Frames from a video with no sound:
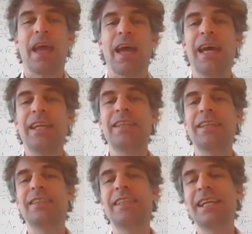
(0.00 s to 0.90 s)
And
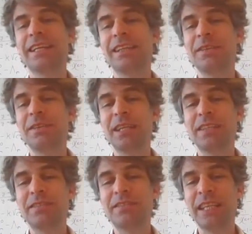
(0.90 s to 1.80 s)
then I can look at
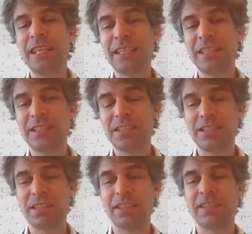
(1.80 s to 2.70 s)
the radius
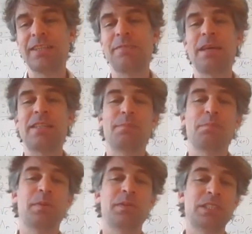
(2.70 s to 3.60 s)
that has a
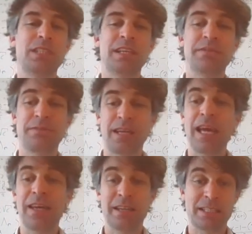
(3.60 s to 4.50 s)
positive
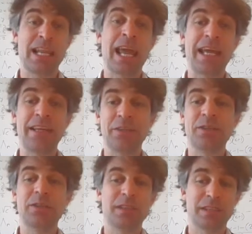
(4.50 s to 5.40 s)
has an
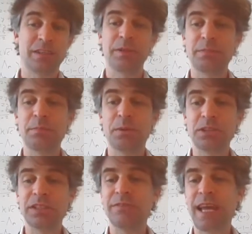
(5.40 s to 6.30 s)
angle with a
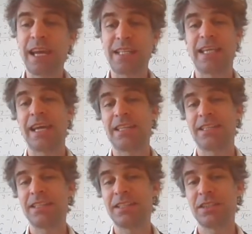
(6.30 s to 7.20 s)
positive
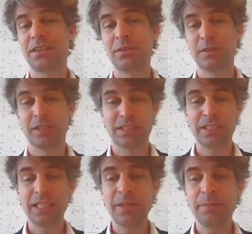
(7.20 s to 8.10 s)
x-axis of
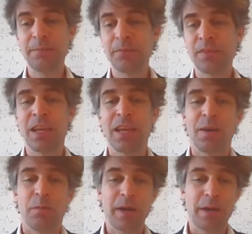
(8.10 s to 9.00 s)
t.
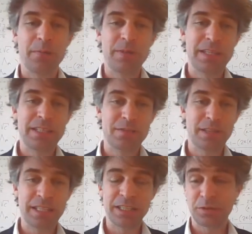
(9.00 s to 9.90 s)
Well, then this
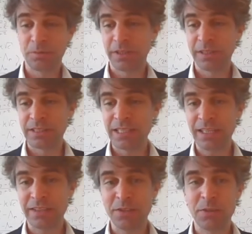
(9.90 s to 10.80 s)
radius will
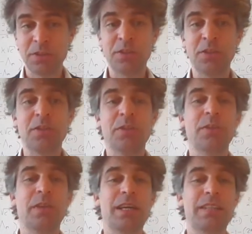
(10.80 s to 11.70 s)
intersect the unit
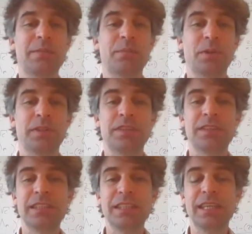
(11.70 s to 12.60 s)
circle at the point
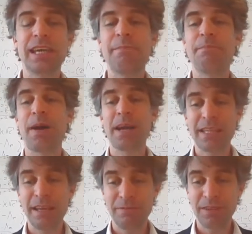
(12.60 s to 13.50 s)
t. And by
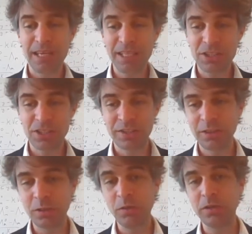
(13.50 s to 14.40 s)
definition, the
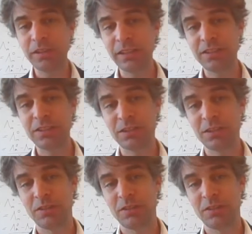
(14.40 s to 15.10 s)
coordinates